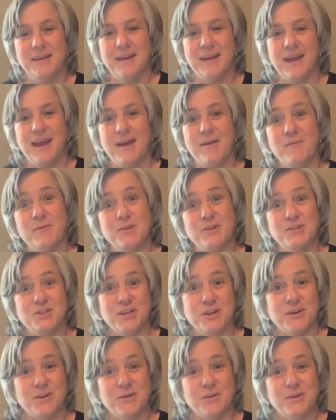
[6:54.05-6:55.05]
and we'll
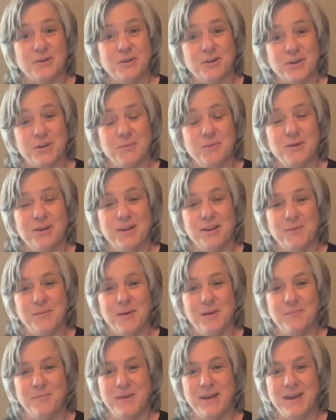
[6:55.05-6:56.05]
share it on our community
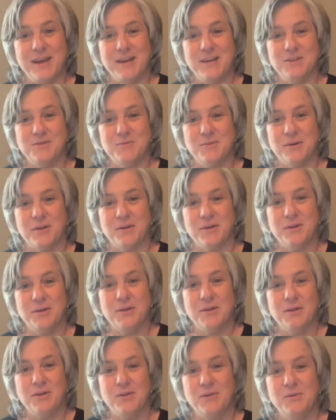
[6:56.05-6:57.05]
webpage where
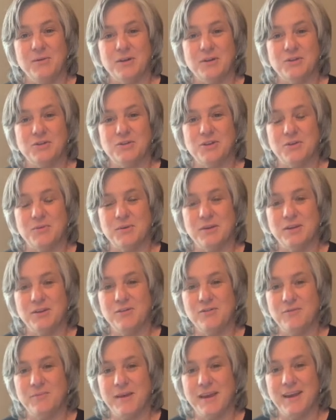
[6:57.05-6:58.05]
you can show what
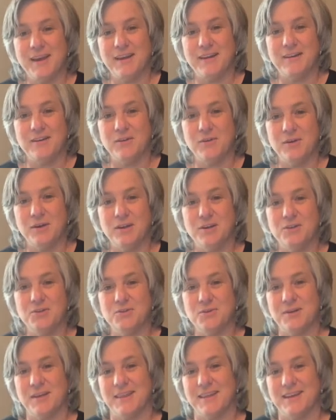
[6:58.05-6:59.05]
you've made and you can
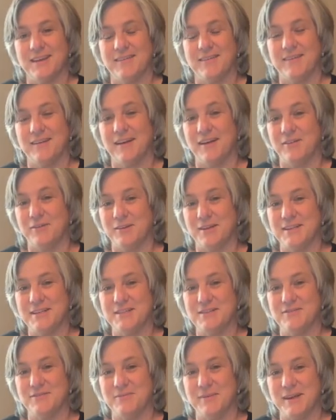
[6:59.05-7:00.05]
enjoy things that other kids
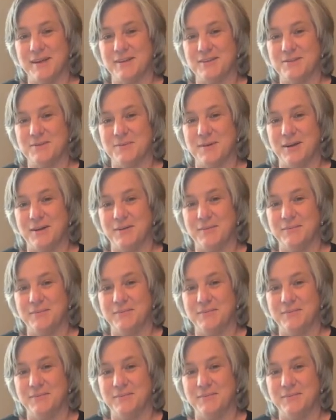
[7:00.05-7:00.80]
have made as well.